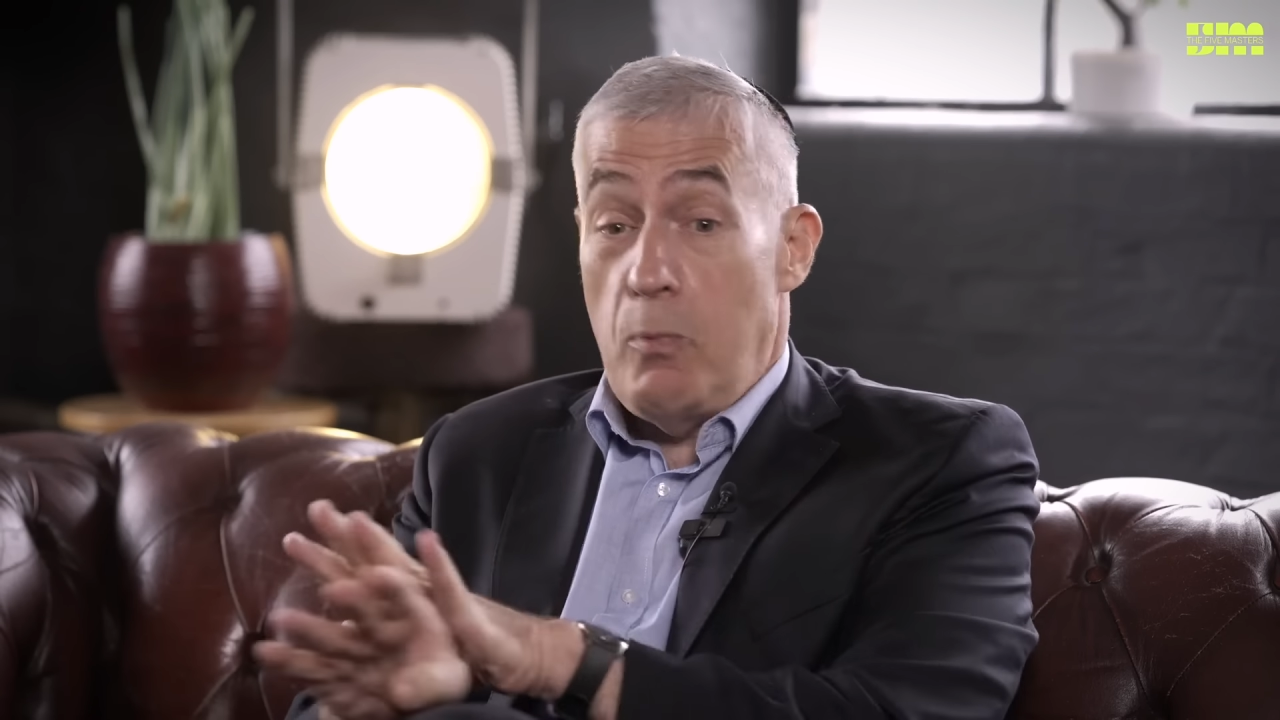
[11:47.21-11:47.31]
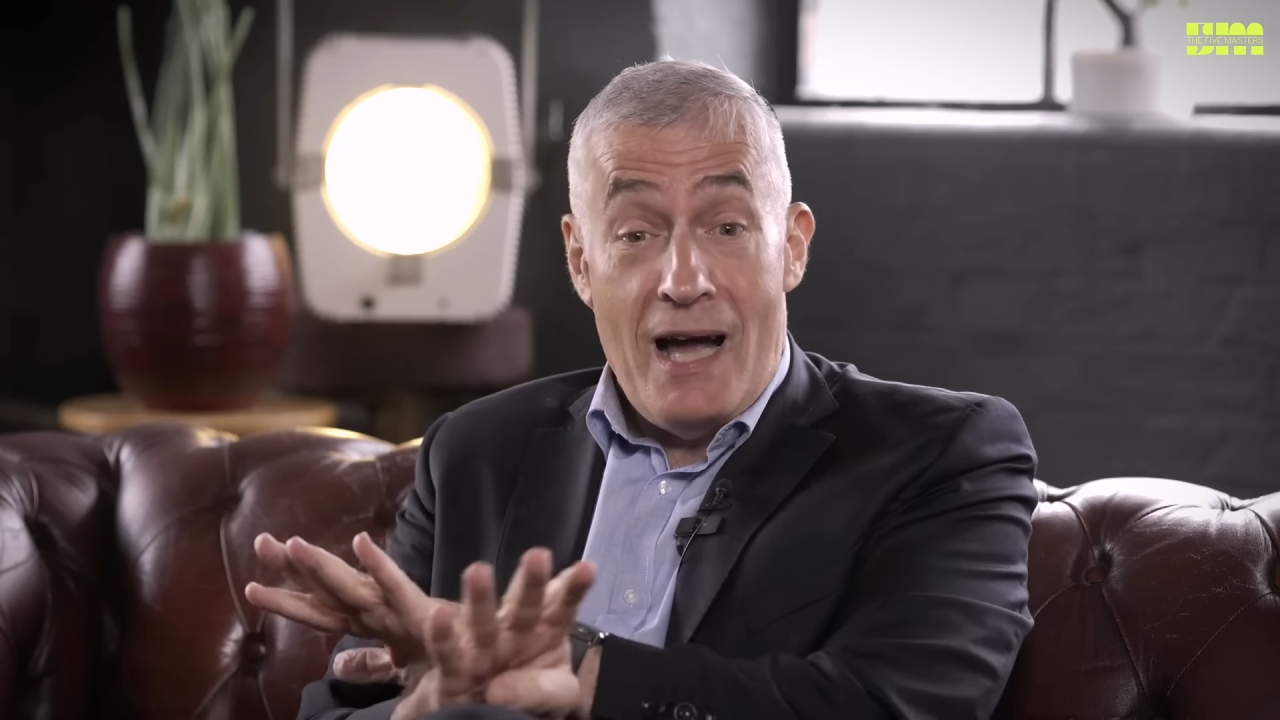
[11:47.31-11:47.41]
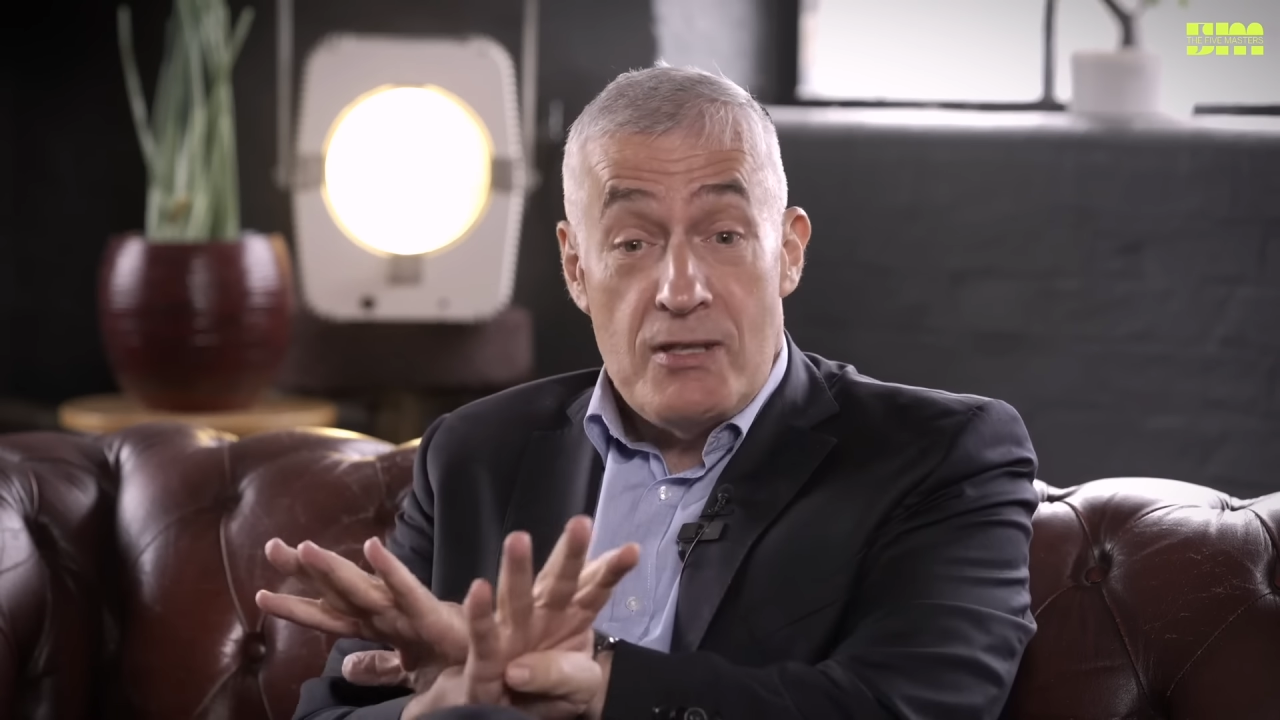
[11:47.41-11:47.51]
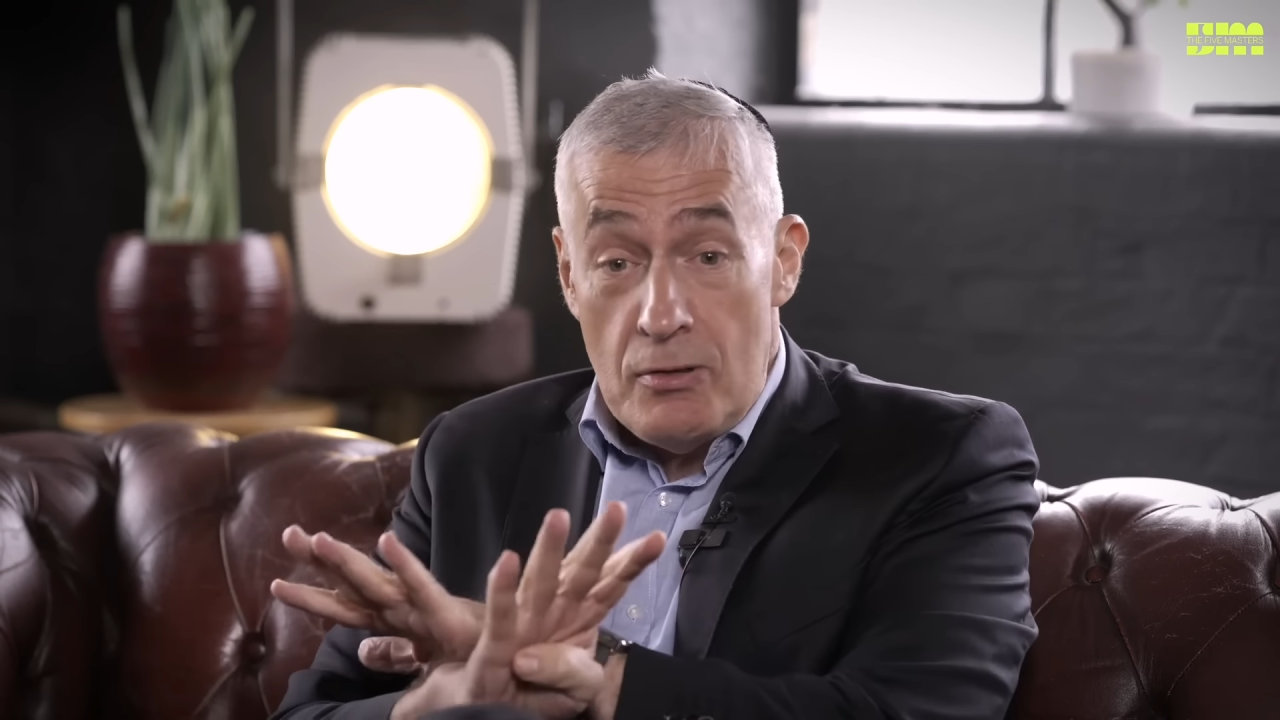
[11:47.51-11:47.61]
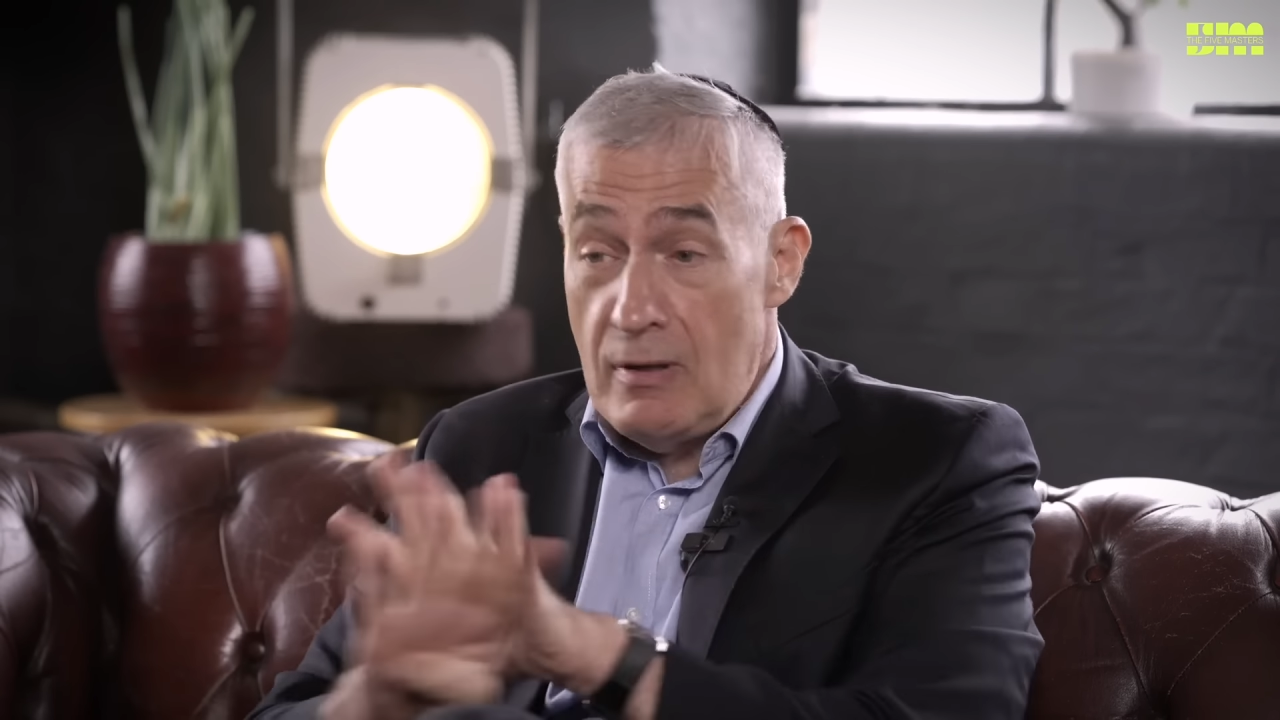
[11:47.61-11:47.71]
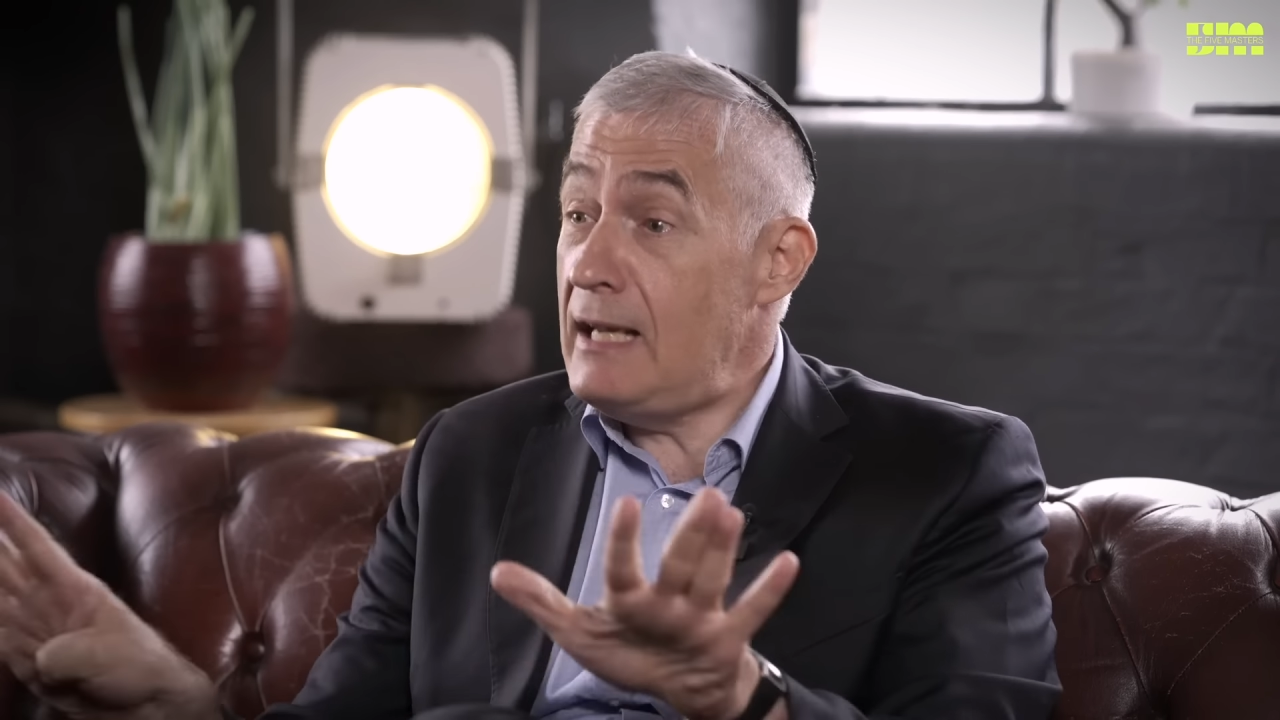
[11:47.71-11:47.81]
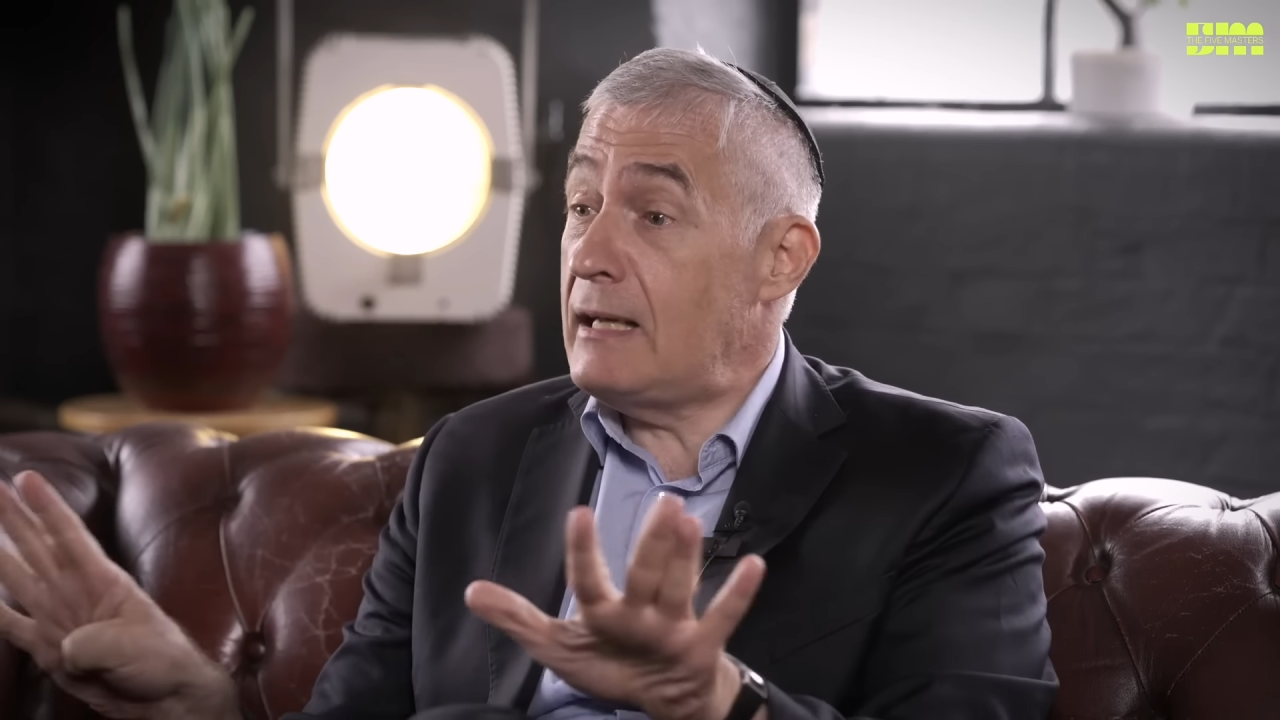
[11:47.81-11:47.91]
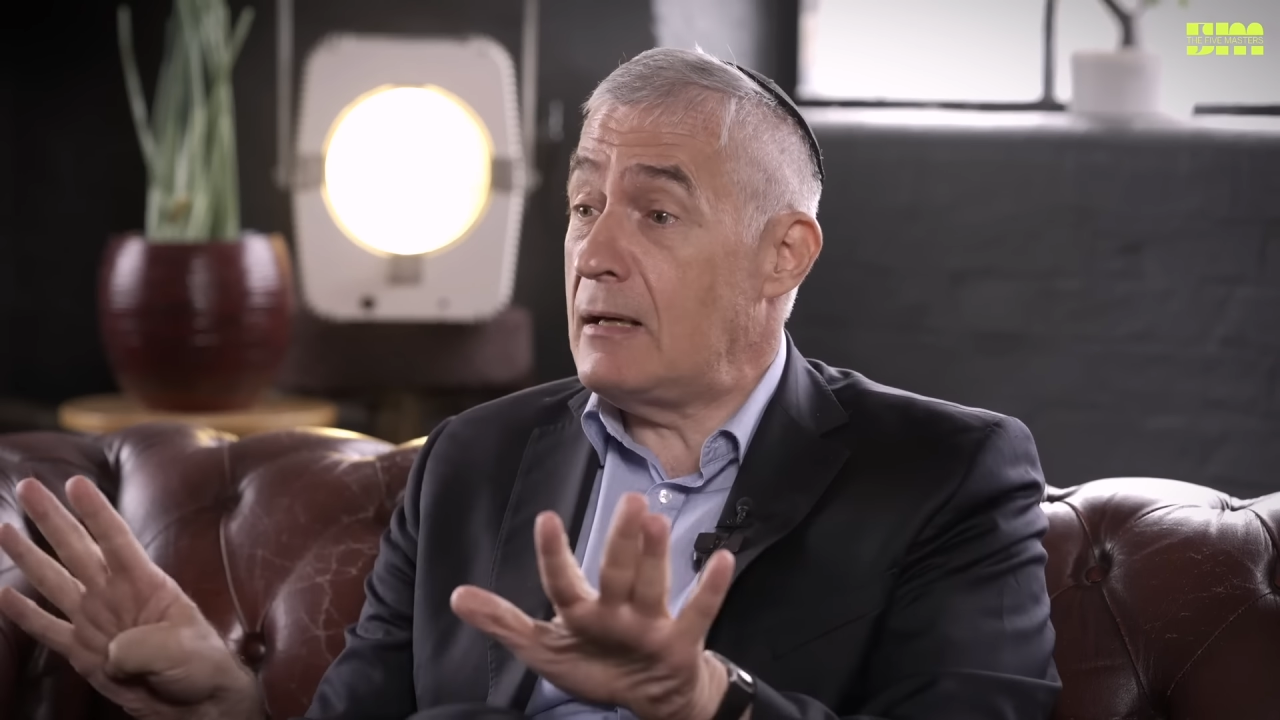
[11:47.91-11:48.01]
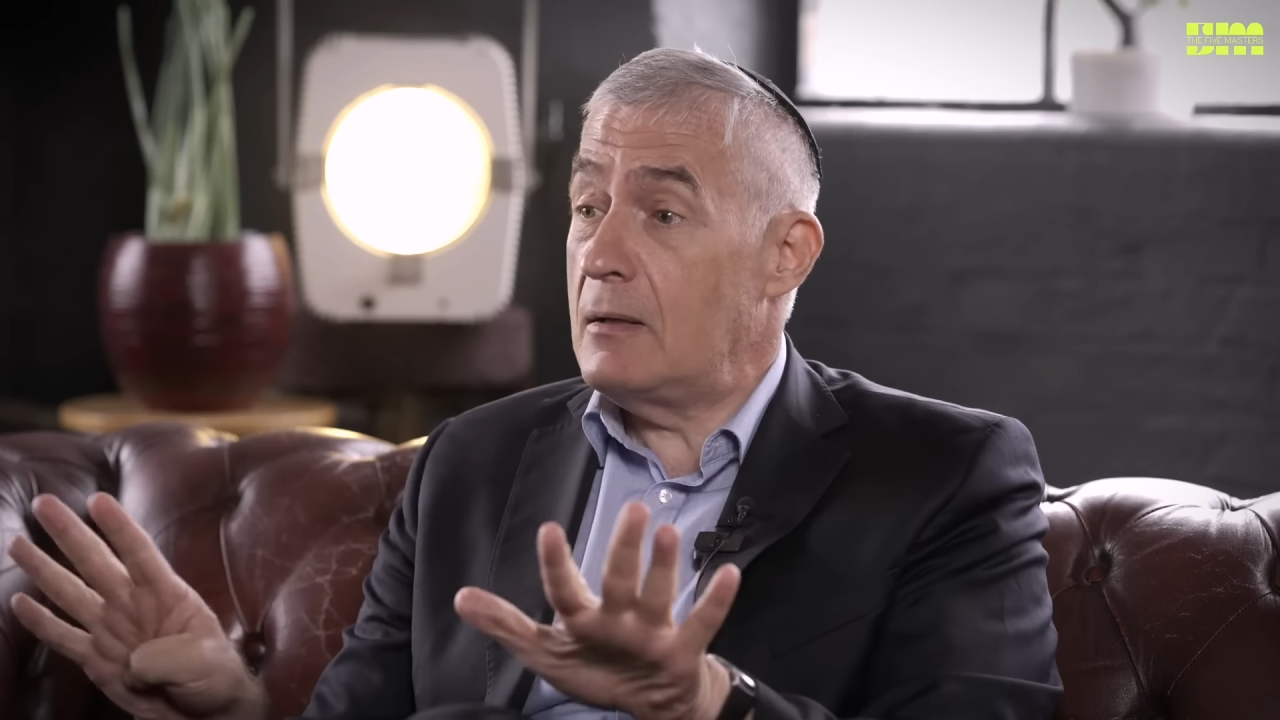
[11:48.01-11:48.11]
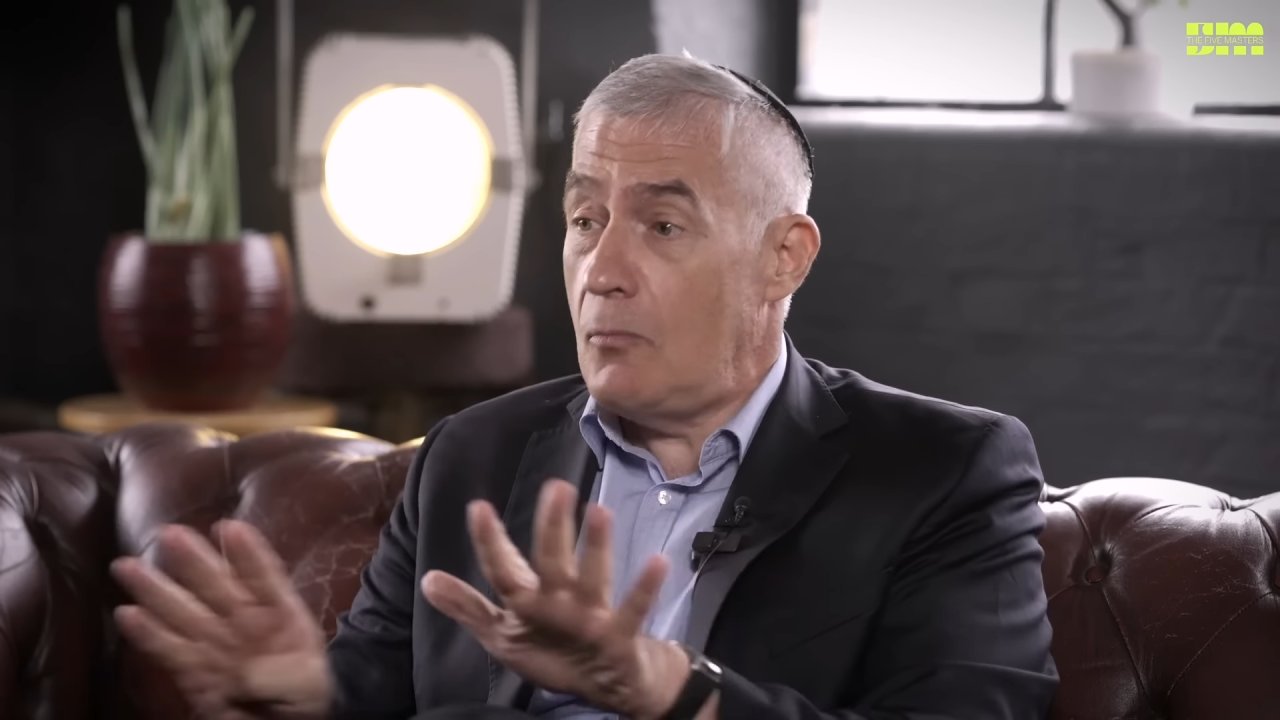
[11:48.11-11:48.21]
why do you
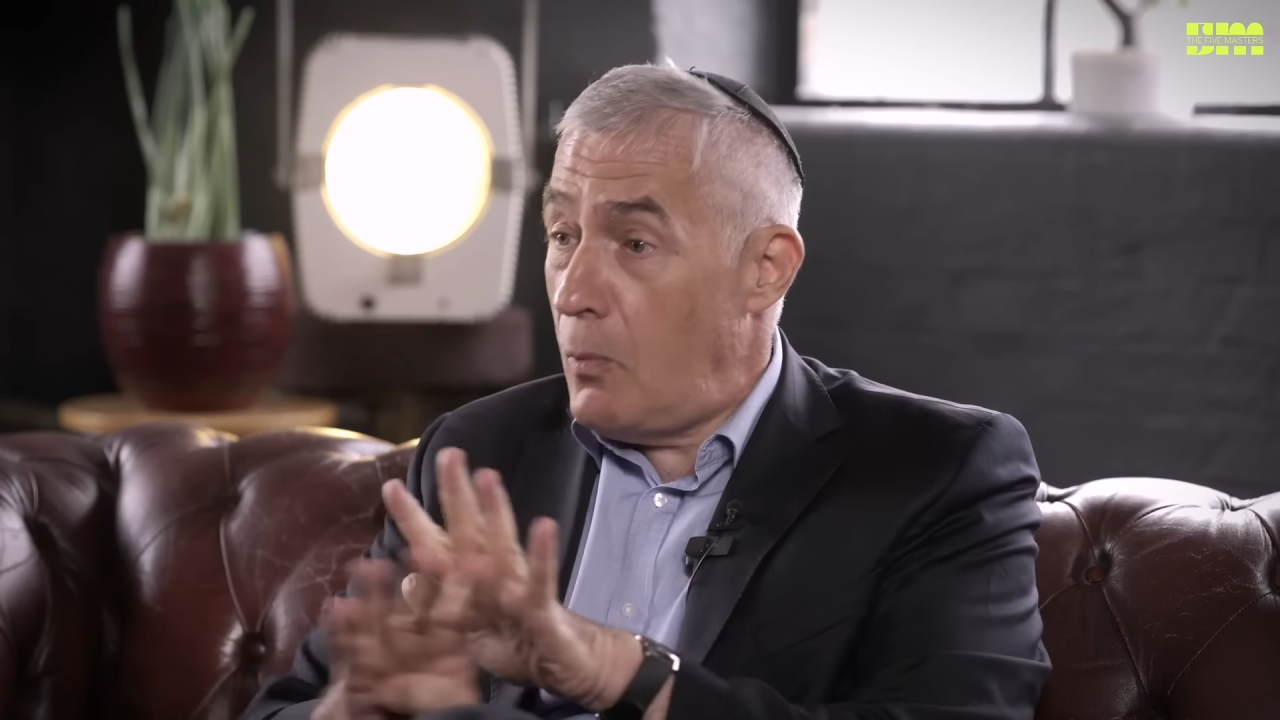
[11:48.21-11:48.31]
need it?